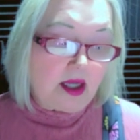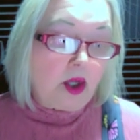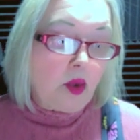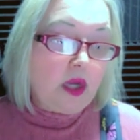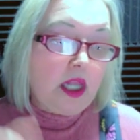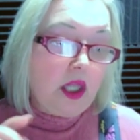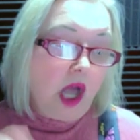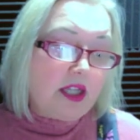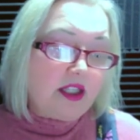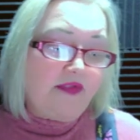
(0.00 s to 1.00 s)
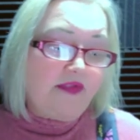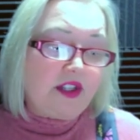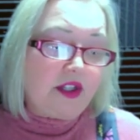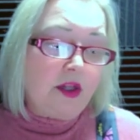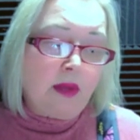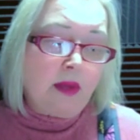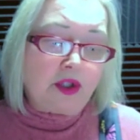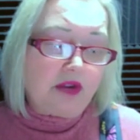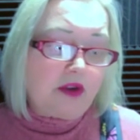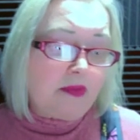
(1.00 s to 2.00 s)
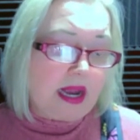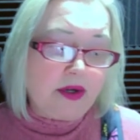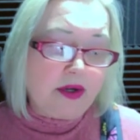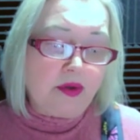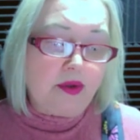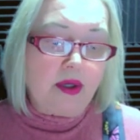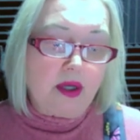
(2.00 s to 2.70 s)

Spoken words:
We lost the physical Moshe Rabbeinu,